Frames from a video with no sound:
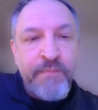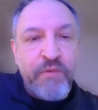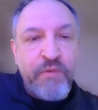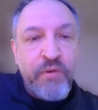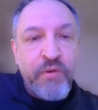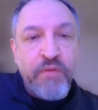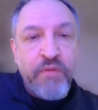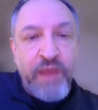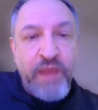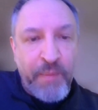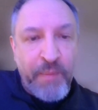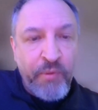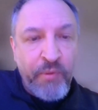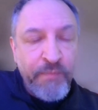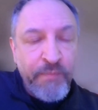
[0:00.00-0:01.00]
So does
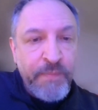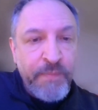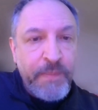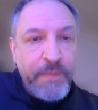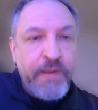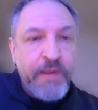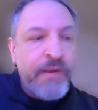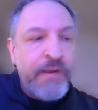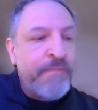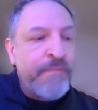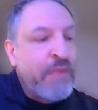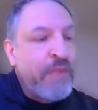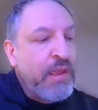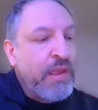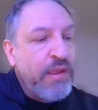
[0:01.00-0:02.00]
Apple.
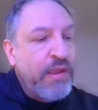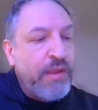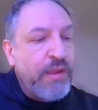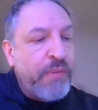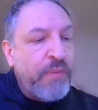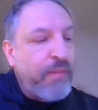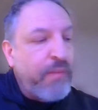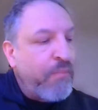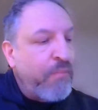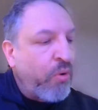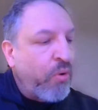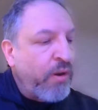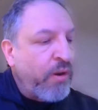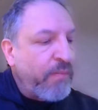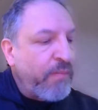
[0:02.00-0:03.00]
But
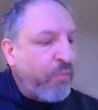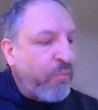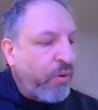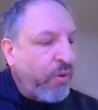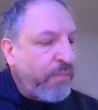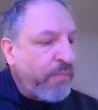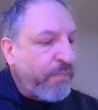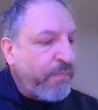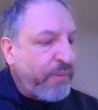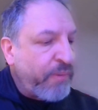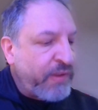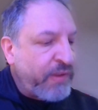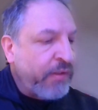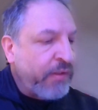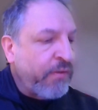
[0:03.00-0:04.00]
more
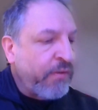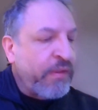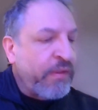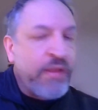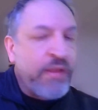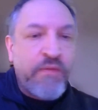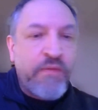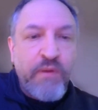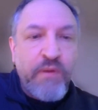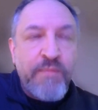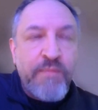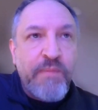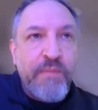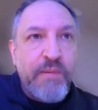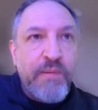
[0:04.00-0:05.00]
particularly is
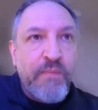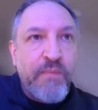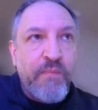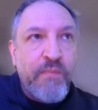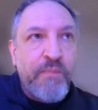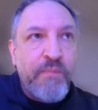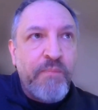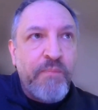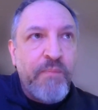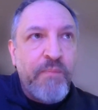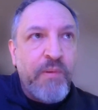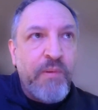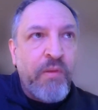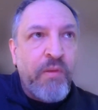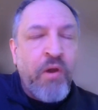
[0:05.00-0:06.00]

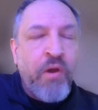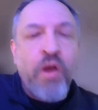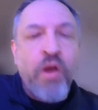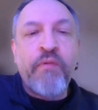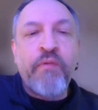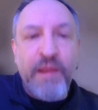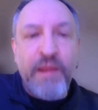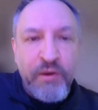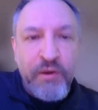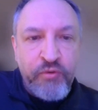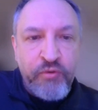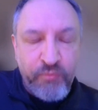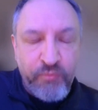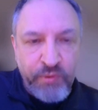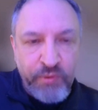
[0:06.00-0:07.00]
long
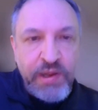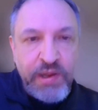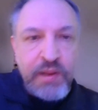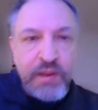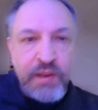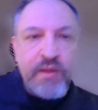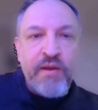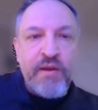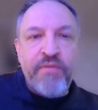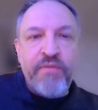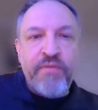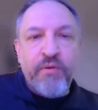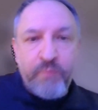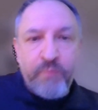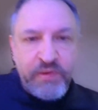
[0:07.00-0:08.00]
range reading of
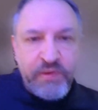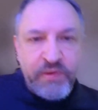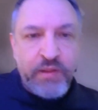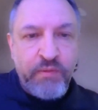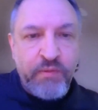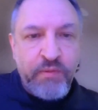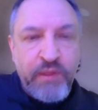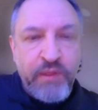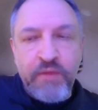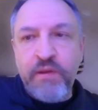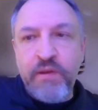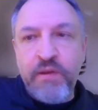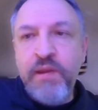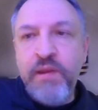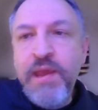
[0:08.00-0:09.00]
those particular things.
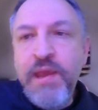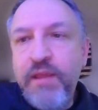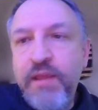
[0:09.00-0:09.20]
And